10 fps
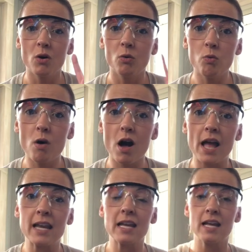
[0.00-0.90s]

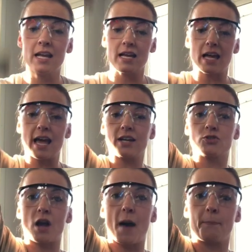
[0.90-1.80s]
1. Egg
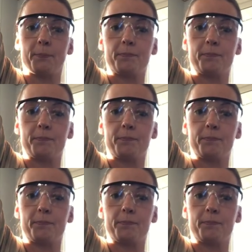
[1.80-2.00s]
drop.